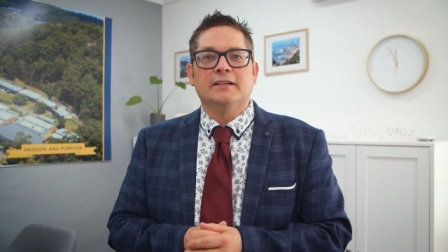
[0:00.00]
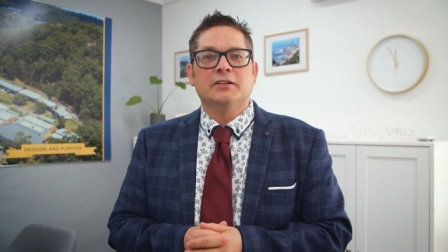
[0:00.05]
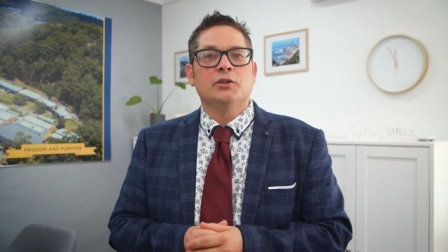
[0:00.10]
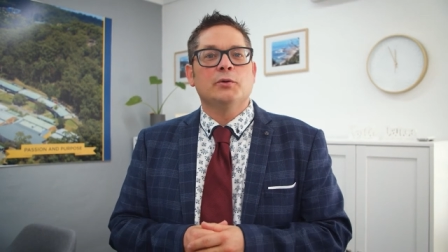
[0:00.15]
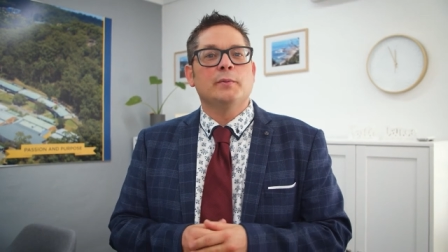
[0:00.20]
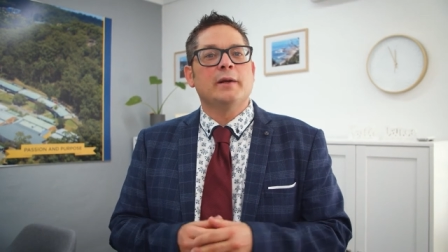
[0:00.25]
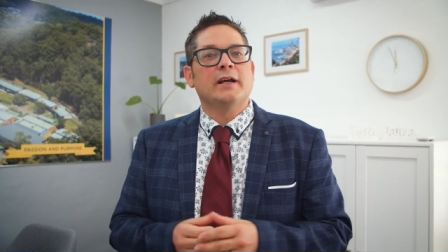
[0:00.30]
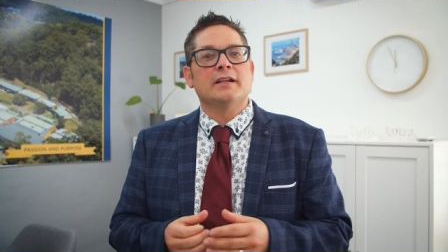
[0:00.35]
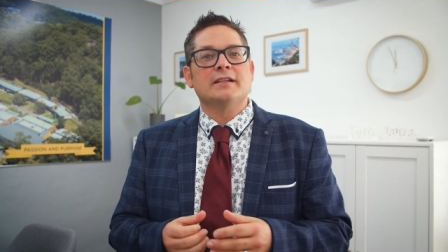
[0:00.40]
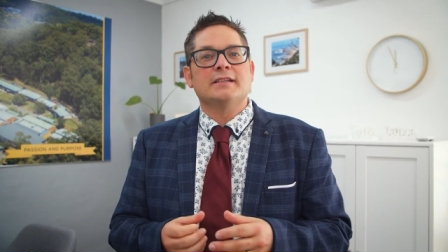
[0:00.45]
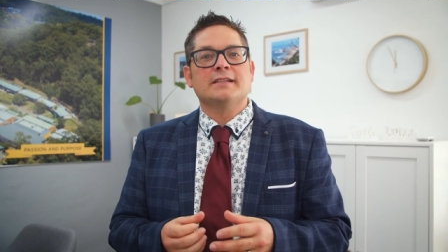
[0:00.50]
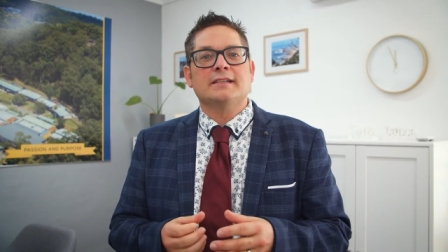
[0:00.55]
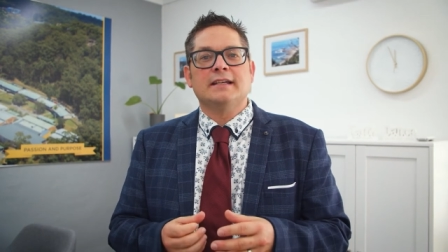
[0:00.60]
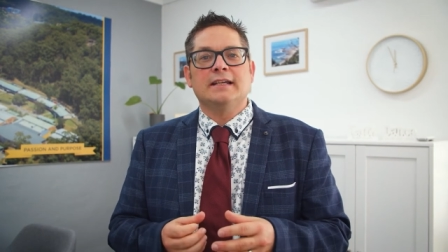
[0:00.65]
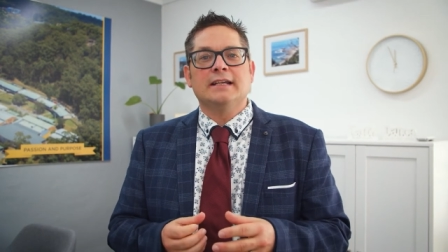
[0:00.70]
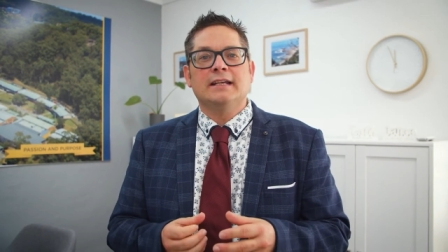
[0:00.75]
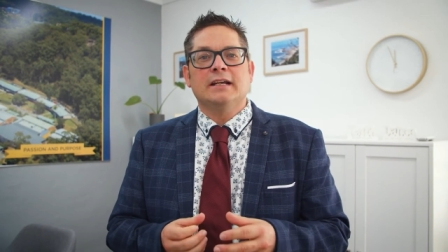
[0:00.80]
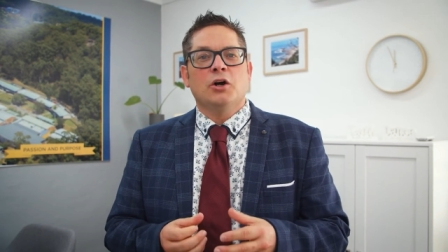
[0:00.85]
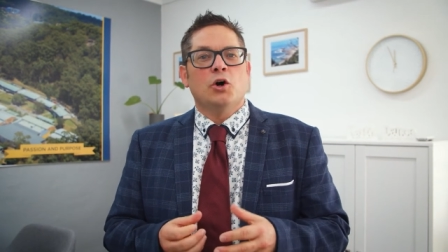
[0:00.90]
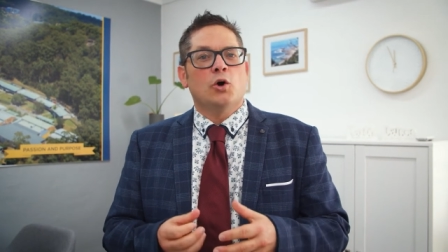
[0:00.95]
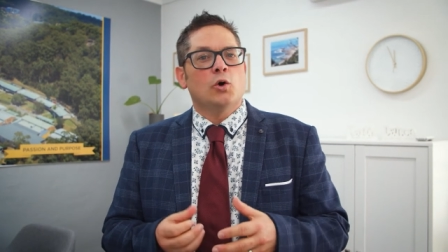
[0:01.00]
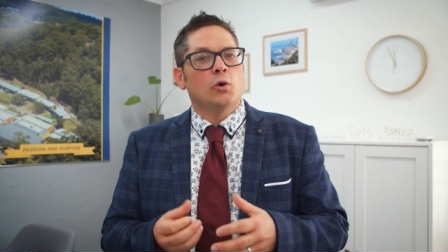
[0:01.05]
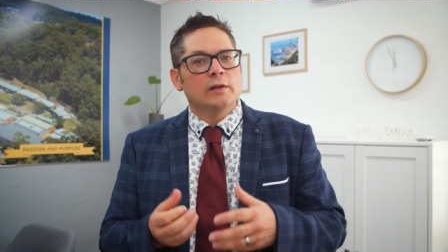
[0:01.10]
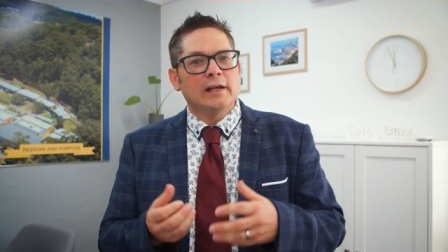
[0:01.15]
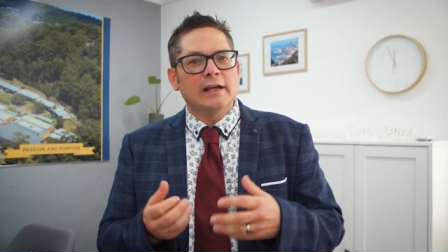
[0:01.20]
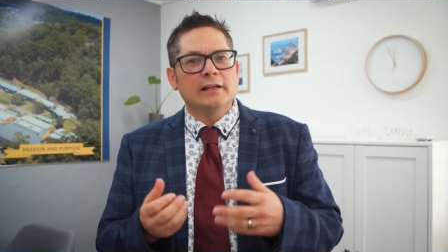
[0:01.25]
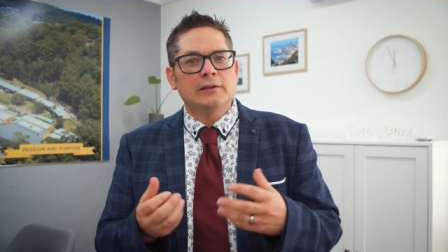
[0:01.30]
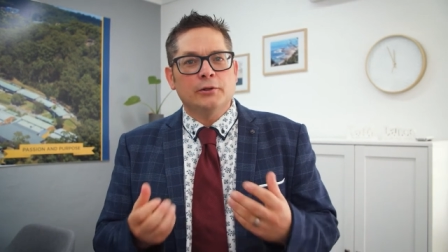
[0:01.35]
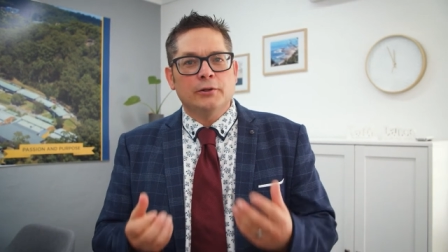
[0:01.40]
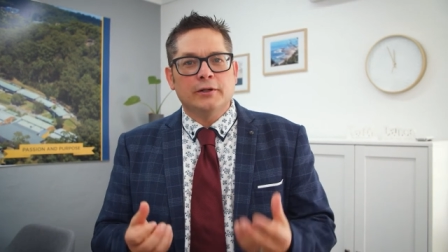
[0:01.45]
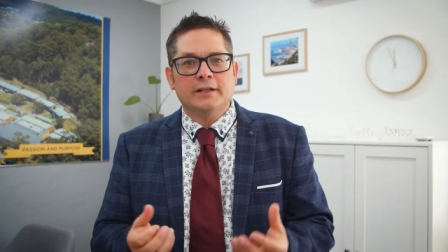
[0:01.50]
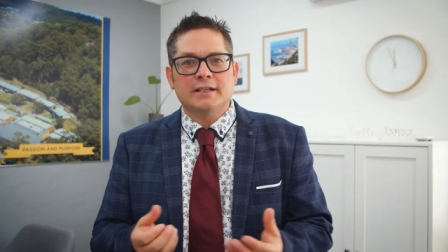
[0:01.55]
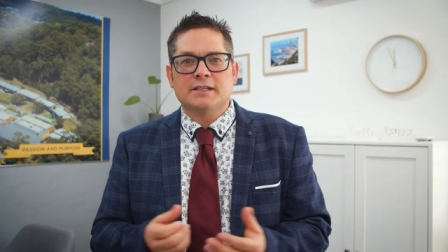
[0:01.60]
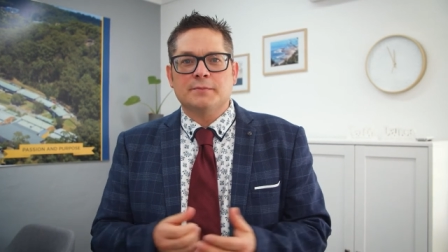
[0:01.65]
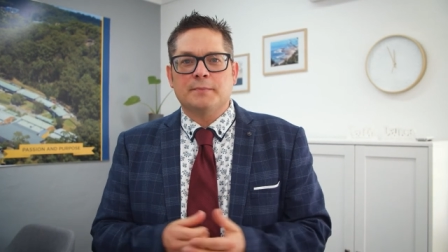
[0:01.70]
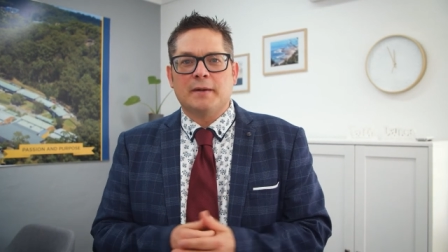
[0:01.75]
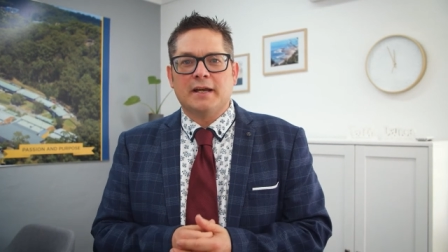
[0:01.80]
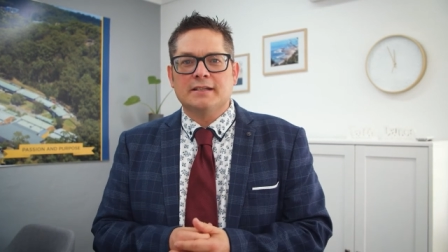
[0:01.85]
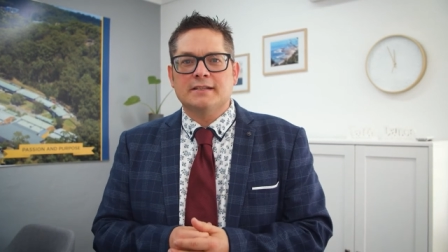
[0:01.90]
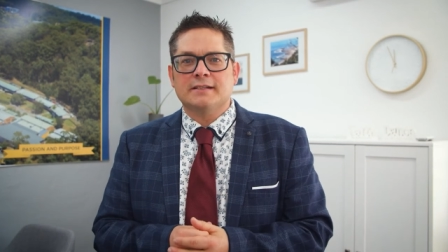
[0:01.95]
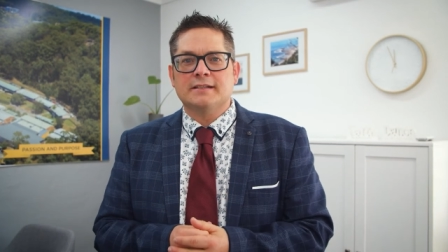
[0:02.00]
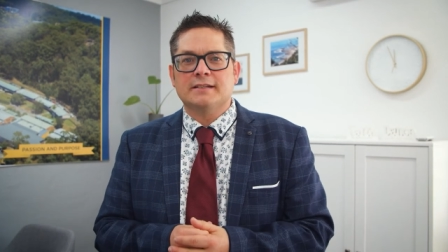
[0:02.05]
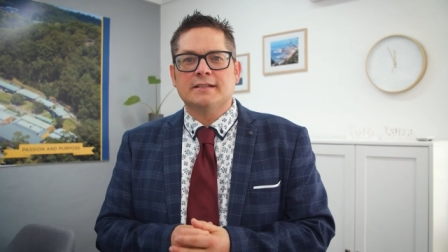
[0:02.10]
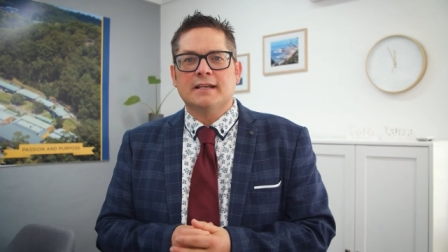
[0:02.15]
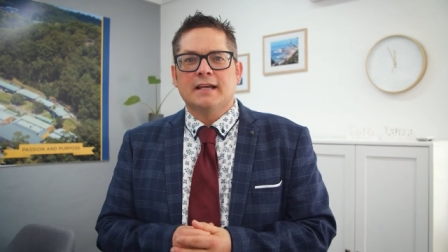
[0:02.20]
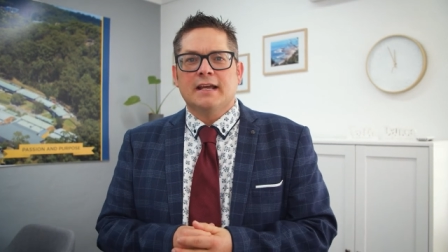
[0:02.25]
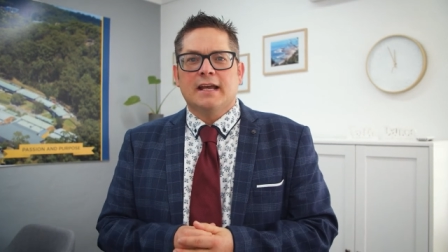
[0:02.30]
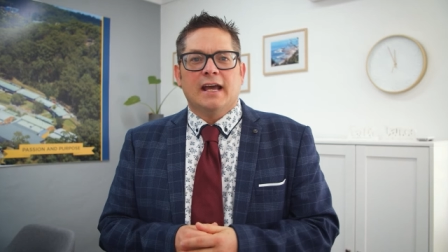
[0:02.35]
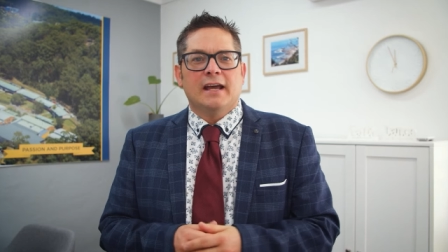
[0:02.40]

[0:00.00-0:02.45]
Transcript: You'll be able to see all our learning spaces